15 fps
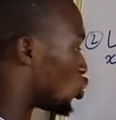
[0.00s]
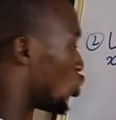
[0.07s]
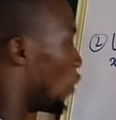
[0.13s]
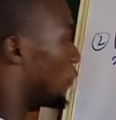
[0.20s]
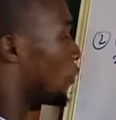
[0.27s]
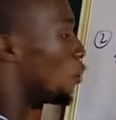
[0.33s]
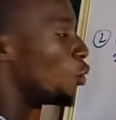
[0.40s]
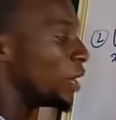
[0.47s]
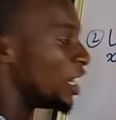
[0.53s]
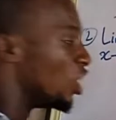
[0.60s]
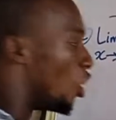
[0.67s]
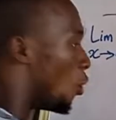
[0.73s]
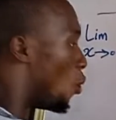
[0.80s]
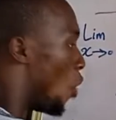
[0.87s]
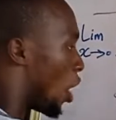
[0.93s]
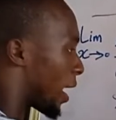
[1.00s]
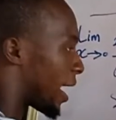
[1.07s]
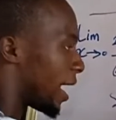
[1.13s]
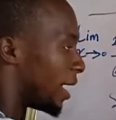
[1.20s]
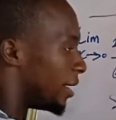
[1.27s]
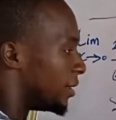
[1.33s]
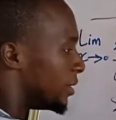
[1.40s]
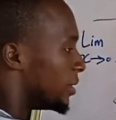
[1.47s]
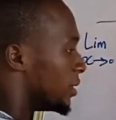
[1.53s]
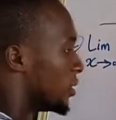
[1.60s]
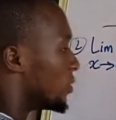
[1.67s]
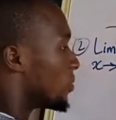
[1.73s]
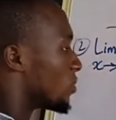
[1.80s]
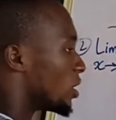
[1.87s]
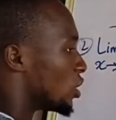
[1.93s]
of will not work.
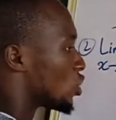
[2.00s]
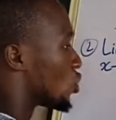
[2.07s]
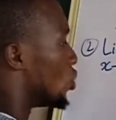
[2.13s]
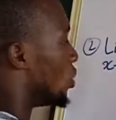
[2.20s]
So